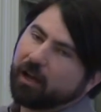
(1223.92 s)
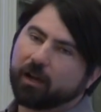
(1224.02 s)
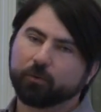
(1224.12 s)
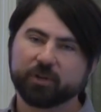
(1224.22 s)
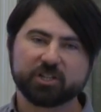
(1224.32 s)

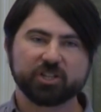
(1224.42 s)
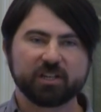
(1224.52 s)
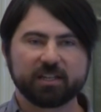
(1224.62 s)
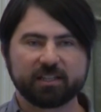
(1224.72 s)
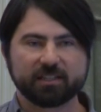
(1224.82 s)

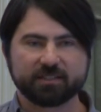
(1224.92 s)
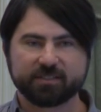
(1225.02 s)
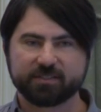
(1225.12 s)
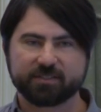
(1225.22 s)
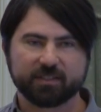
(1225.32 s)
region
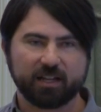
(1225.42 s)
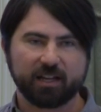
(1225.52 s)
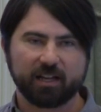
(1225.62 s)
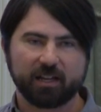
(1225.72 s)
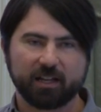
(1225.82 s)
is
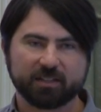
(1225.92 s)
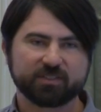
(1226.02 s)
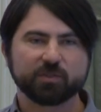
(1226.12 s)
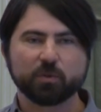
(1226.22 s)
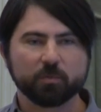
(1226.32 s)
uh,
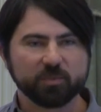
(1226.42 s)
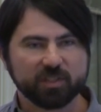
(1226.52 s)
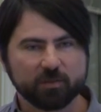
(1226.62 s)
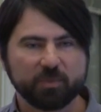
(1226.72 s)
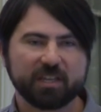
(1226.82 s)
assumed
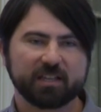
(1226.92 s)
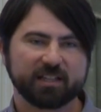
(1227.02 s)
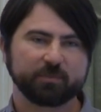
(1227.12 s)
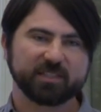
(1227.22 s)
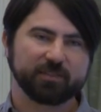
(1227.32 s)
to be
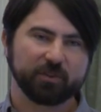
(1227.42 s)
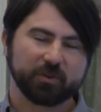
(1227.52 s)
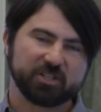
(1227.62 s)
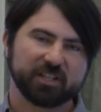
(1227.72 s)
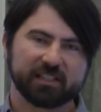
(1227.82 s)
a specific
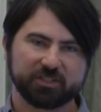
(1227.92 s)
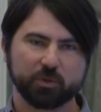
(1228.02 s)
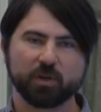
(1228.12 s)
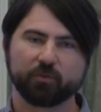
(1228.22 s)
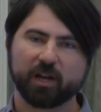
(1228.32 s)
region unless
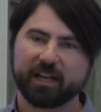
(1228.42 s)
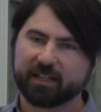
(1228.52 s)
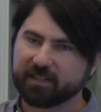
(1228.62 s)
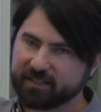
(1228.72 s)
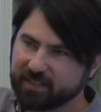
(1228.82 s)
you override
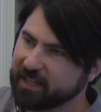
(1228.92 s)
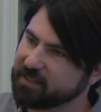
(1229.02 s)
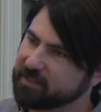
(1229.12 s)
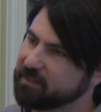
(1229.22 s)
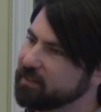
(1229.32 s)
it. In this
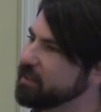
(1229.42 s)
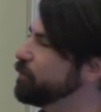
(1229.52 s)
case, the